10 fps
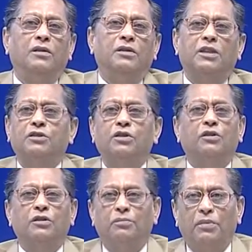just not
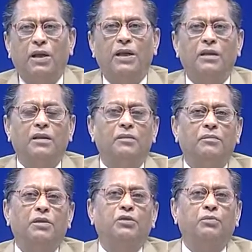comply,
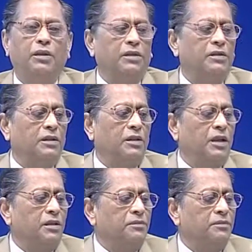but do better than that.